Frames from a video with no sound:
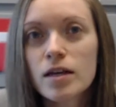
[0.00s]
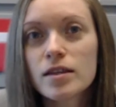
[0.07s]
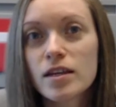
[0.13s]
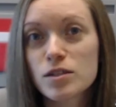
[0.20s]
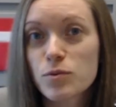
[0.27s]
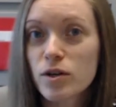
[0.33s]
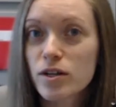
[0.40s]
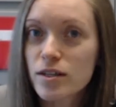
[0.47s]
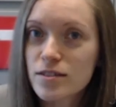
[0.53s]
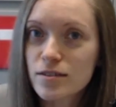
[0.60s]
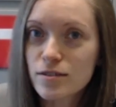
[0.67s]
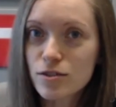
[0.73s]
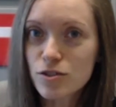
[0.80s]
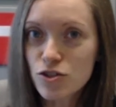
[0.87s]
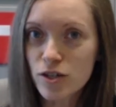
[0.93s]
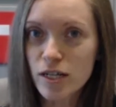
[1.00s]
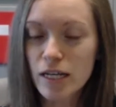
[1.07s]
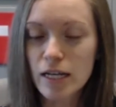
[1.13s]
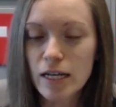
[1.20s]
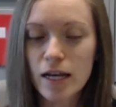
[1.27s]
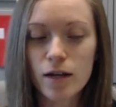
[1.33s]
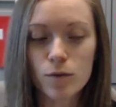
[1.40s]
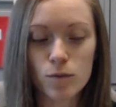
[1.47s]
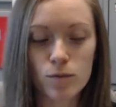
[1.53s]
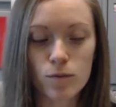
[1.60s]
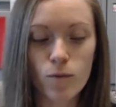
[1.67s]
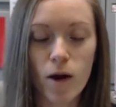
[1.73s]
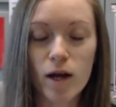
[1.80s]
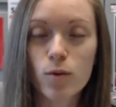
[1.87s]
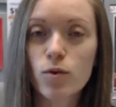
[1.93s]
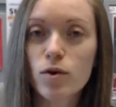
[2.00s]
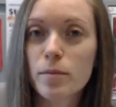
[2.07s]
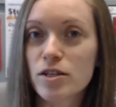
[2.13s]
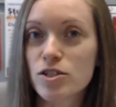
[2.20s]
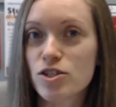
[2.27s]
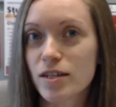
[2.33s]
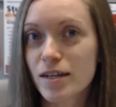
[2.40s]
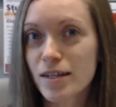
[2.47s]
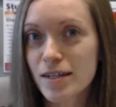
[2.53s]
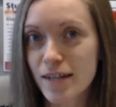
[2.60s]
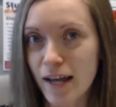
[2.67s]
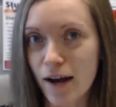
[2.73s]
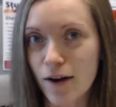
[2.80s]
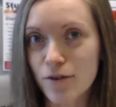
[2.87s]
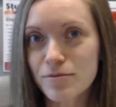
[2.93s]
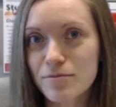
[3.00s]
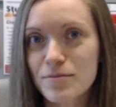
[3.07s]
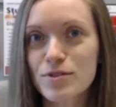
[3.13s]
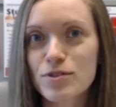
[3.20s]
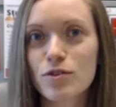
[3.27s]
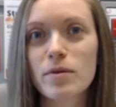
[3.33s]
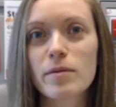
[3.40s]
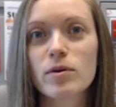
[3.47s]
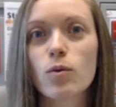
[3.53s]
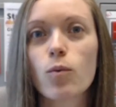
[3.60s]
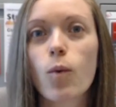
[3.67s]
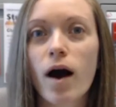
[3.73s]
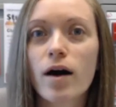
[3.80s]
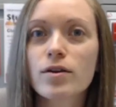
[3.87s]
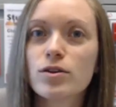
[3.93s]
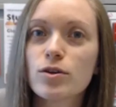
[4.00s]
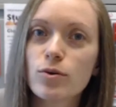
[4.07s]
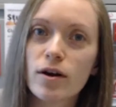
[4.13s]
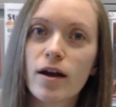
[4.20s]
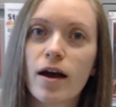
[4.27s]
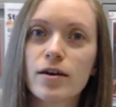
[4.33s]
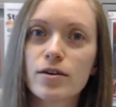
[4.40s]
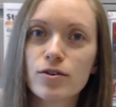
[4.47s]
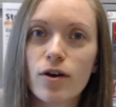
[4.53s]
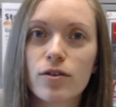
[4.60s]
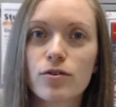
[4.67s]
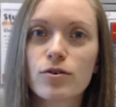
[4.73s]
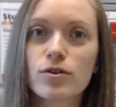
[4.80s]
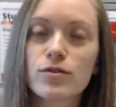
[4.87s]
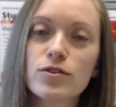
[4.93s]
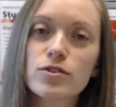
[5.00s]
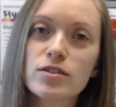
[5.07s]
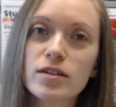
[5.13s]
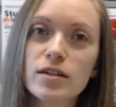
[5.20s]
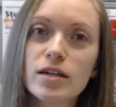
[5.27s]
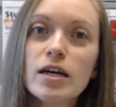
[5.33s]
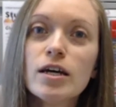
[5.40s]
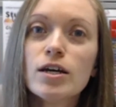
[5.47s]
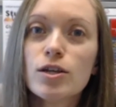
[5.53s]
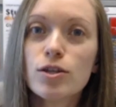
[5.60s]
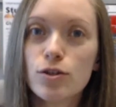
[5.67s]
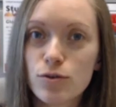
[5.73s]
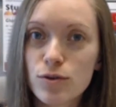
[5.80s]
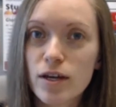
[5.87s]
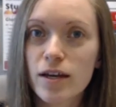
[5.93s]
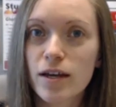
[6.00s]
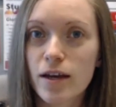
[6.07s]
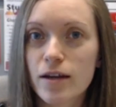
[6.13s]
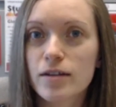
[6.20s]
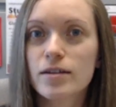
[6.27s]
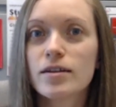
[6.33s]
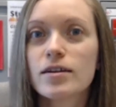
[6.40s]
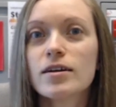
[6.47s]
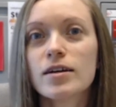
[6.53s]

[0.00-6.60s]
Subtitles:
That's where it gets a little tricky and why we're mentioning it now. So maybe while you are at your other university, you can